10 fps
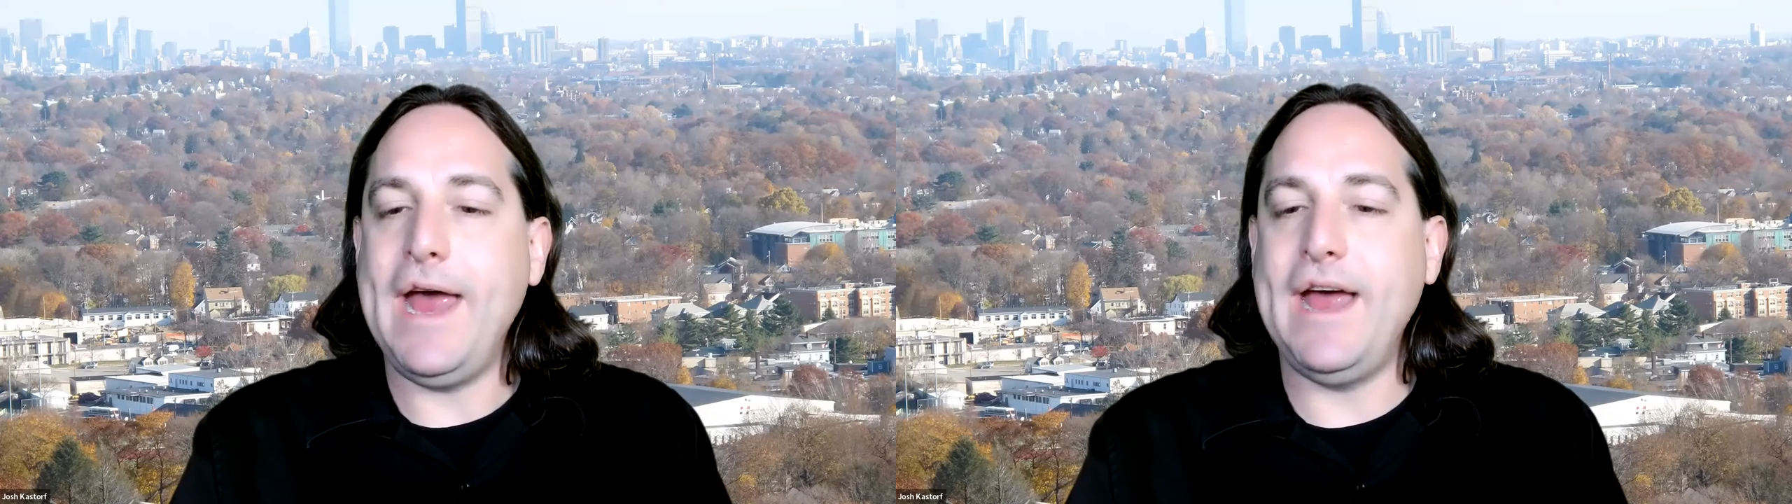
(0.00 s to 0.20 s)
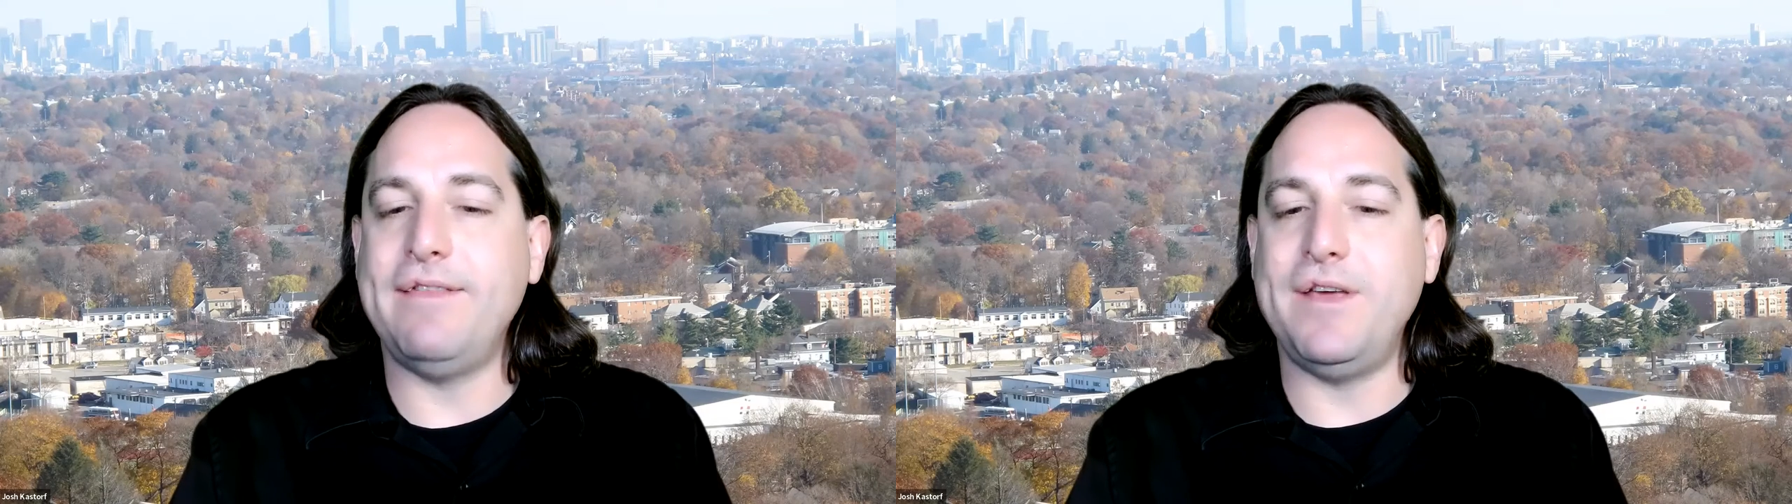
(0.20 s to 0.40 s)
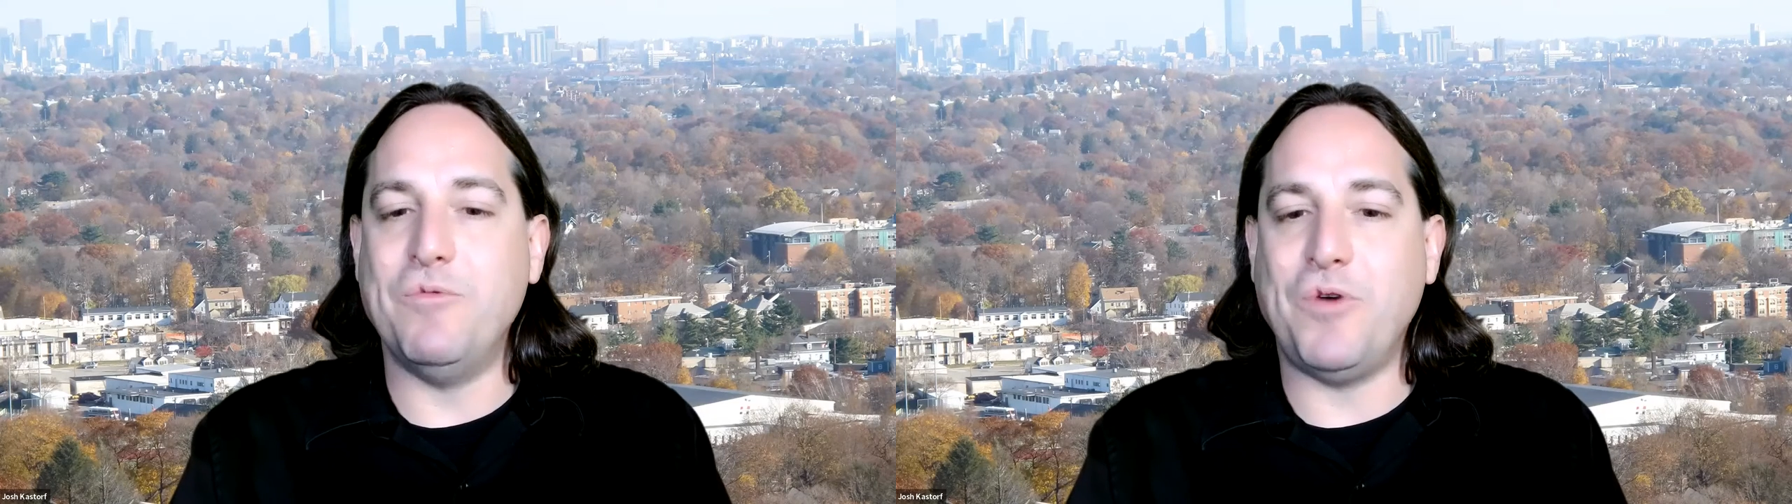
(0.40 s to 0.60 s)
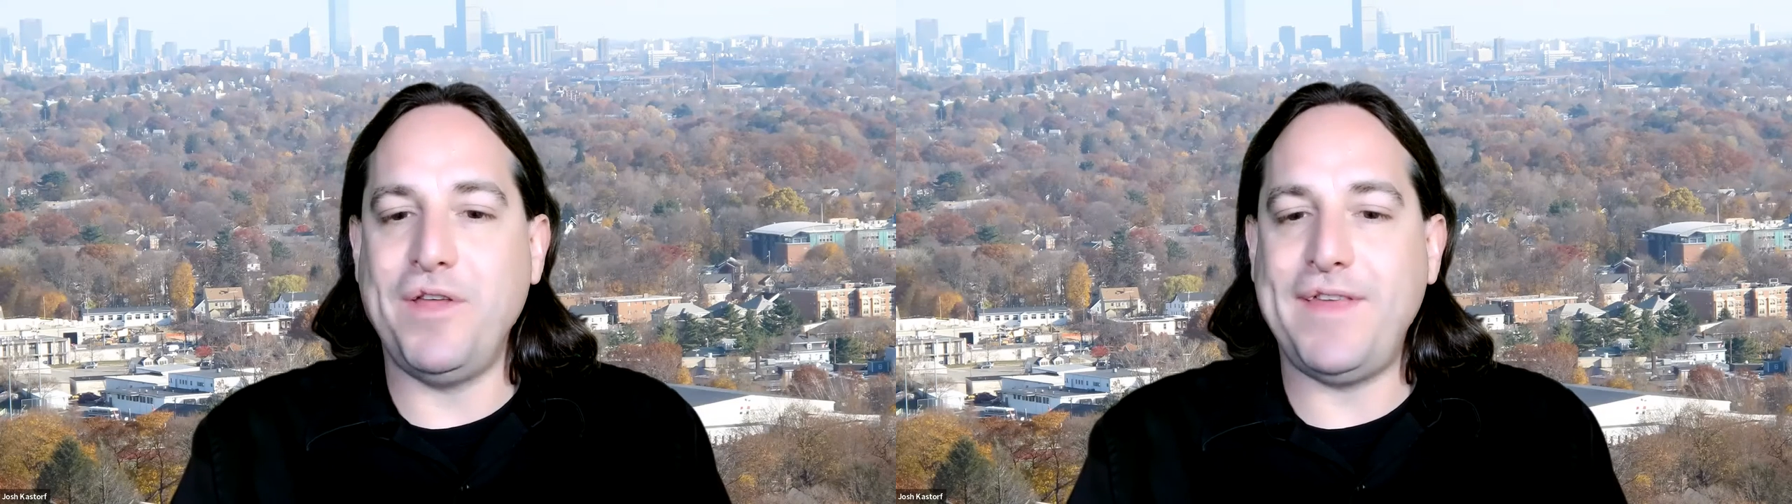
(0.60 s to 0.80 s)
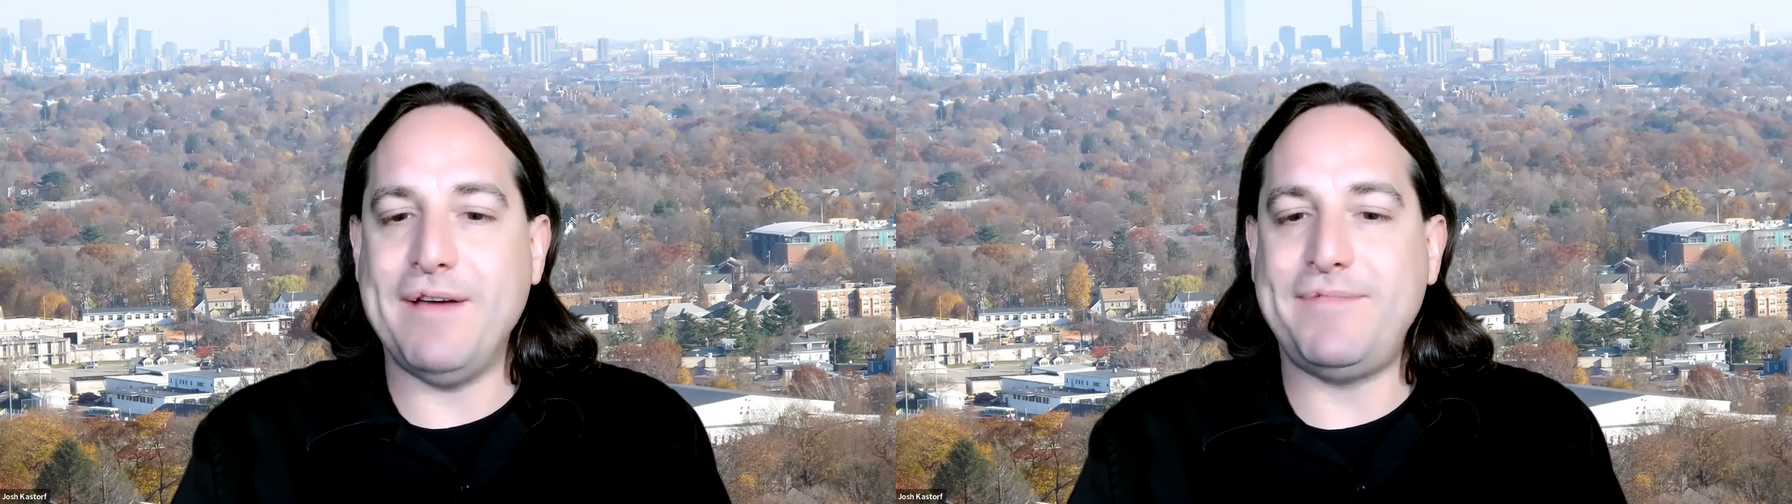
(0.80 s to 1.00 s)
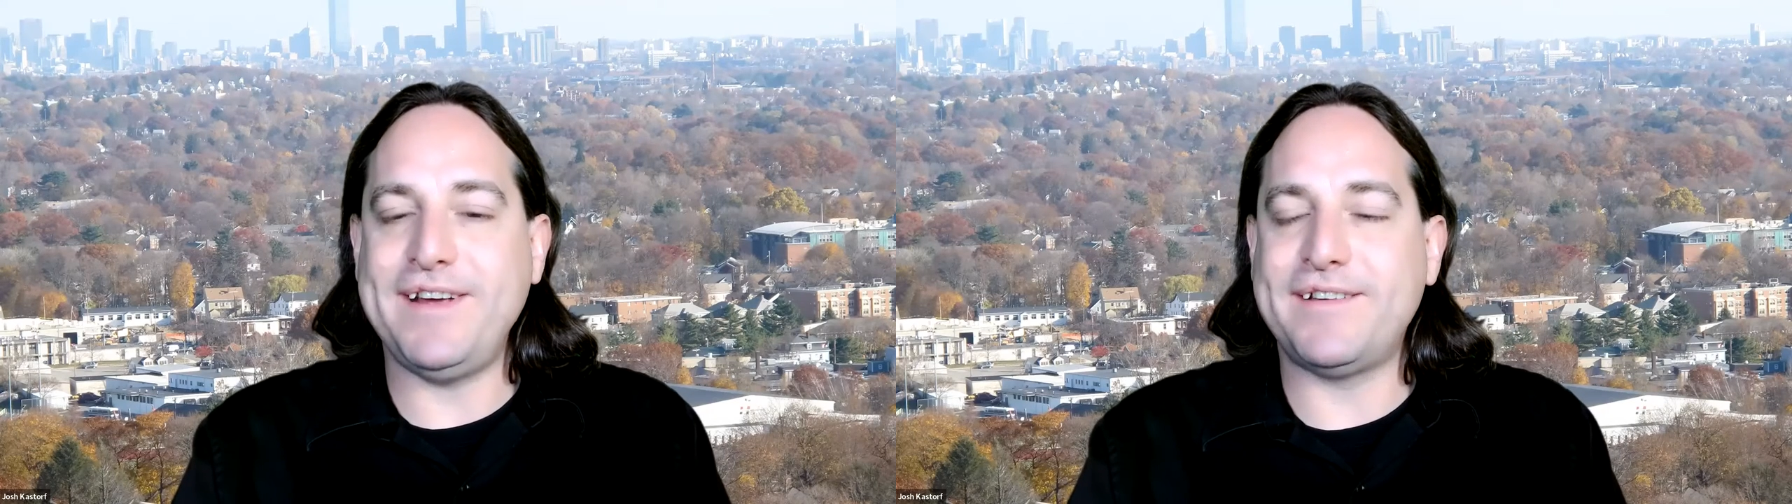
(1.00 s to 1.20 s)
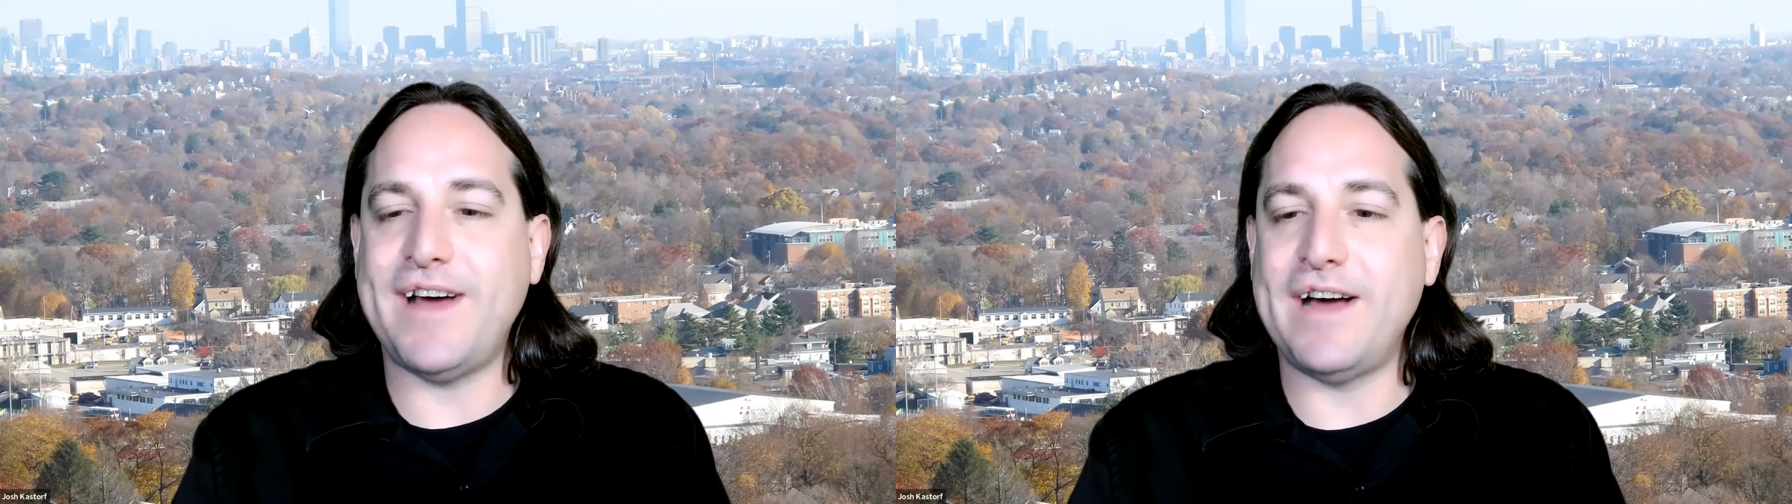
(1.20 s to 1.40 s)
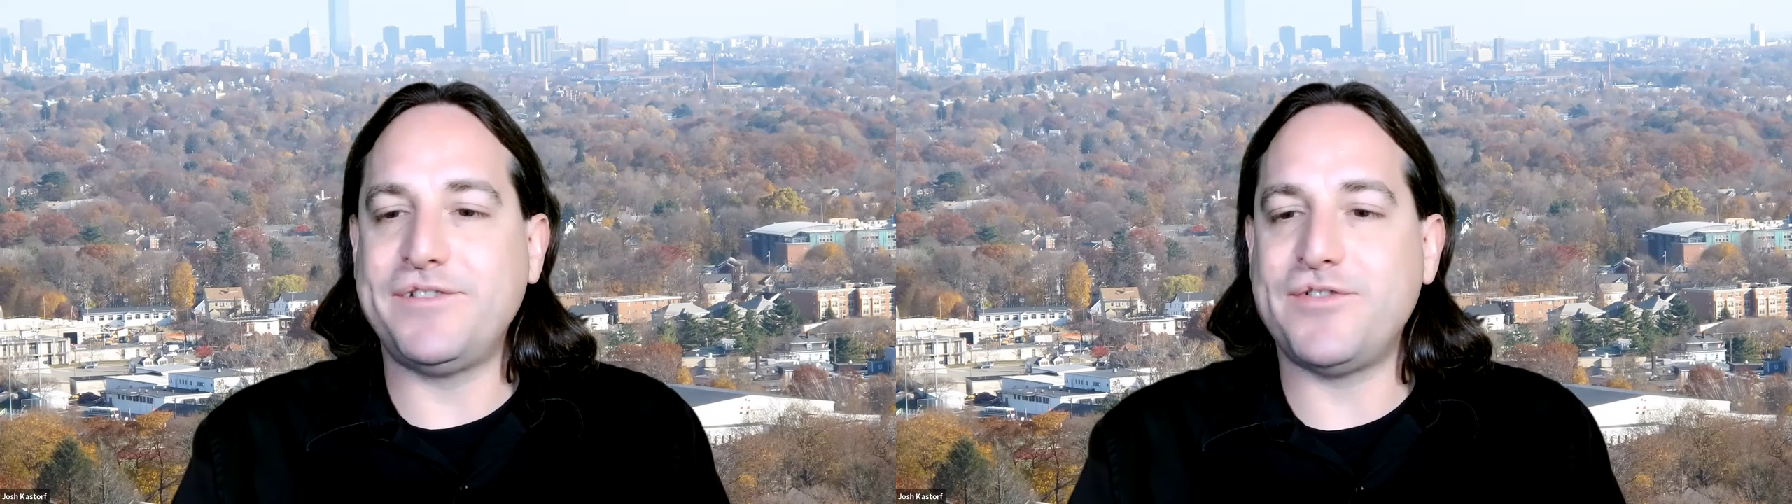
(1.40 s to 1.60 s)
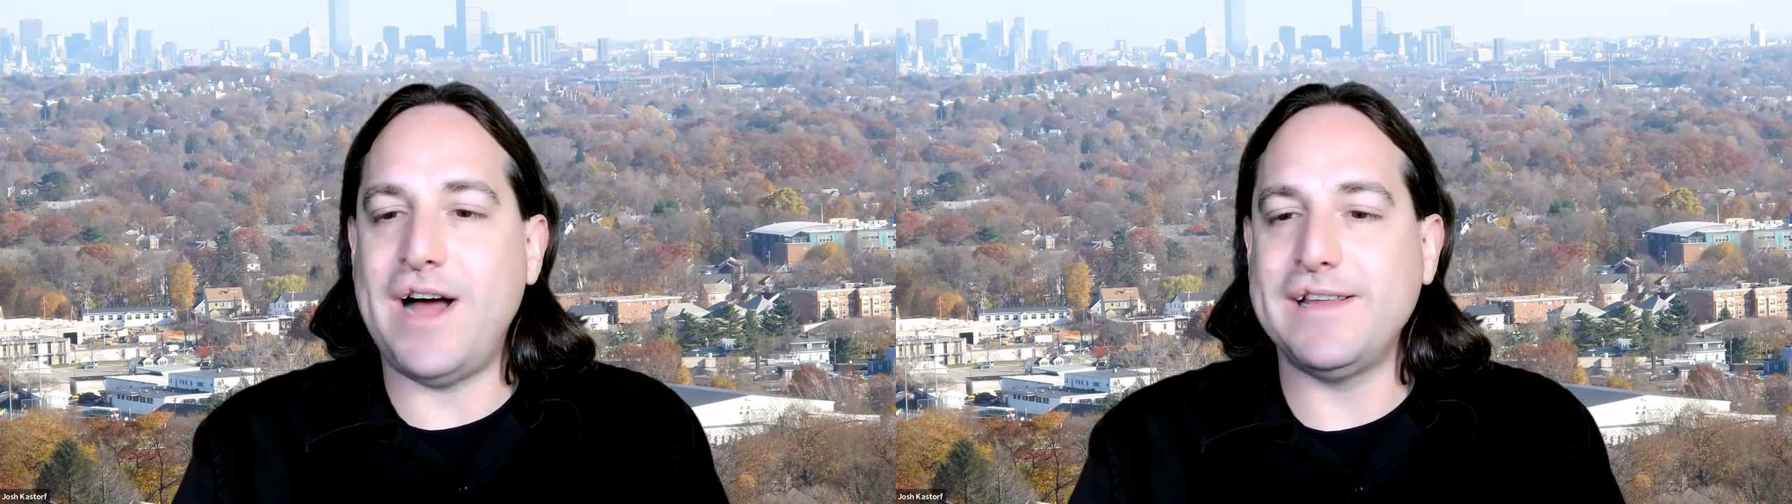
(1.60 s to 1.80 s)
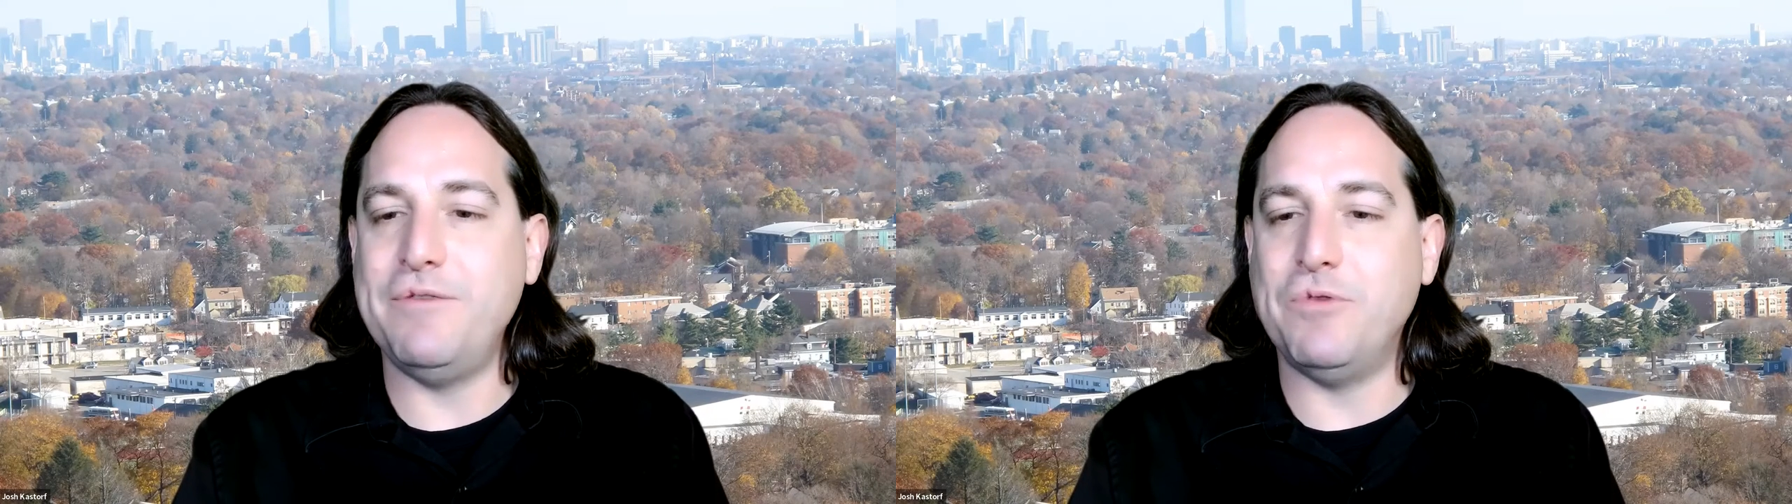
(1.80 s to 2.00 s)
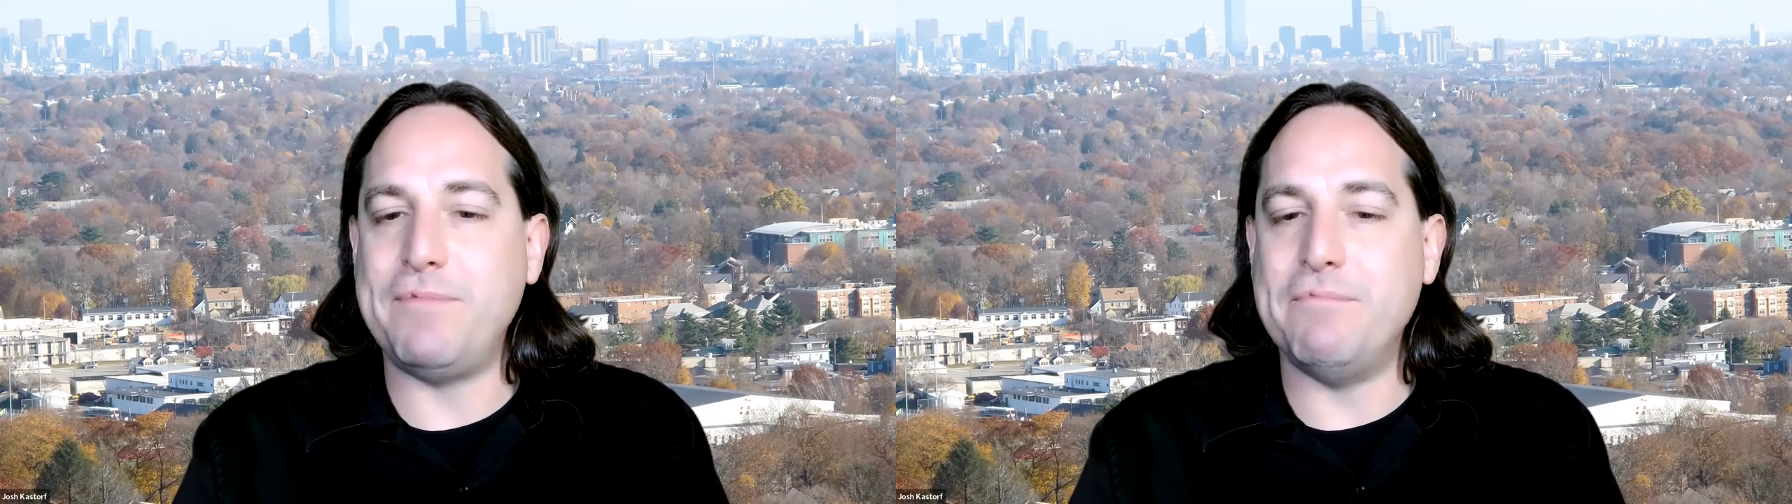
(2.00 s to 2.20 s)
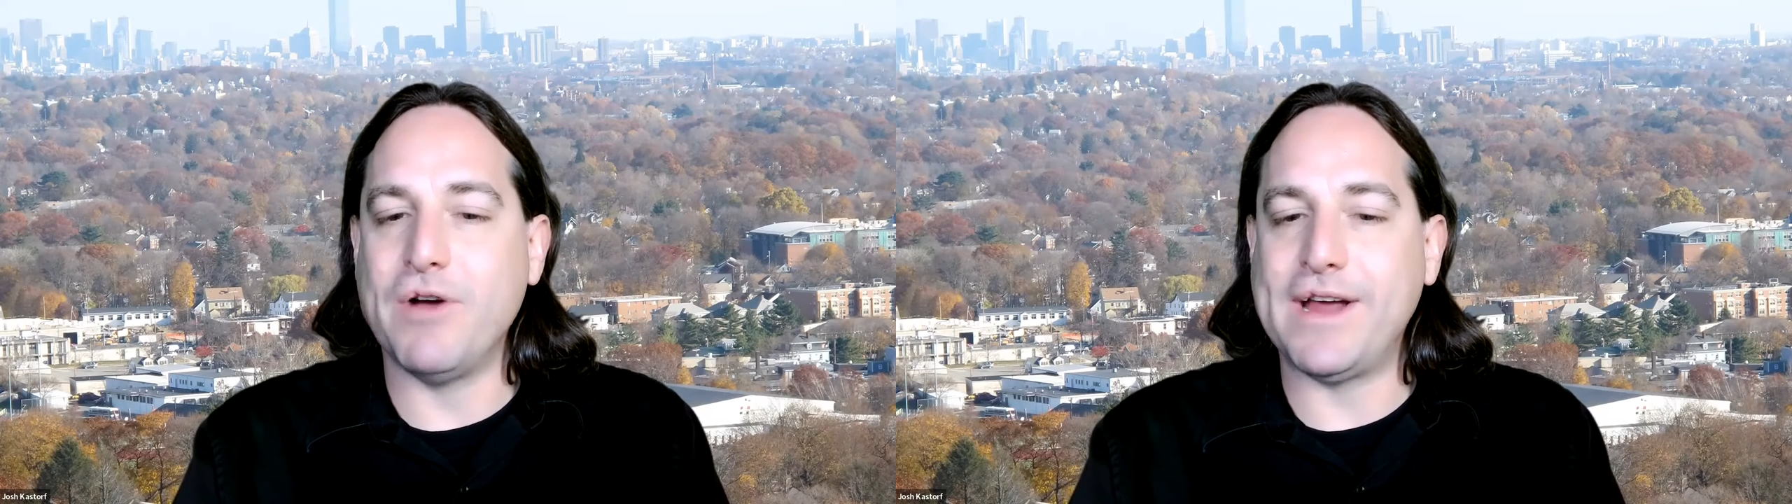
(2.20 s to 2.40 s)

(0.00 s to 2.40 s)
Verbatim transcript: And the Waltham TikTok trolley will be